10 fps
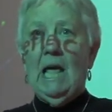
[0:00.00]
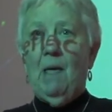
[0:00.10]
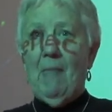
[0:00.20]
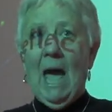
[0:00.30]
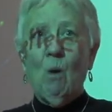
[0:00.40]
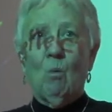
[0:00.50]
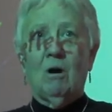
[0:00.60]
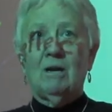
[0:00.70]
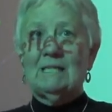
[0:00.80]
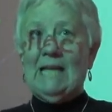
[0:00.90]
And that
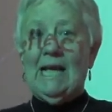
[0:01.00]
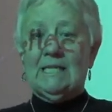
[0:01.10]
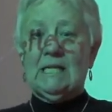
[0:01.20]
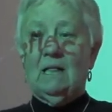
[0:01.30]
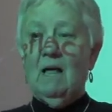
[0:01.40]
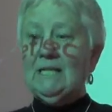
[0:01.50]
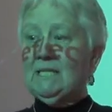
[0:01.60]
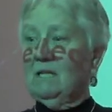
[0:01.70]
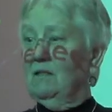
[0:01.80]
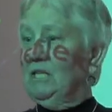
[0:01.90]
was, as
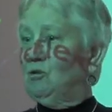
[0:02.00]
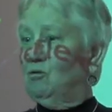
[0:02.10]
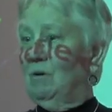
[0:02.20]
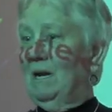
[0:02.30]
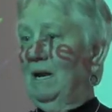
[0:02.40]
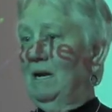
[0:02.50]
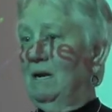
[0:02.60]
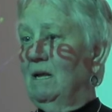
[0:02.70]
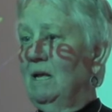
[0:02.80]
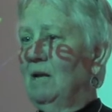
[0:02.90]
classically trained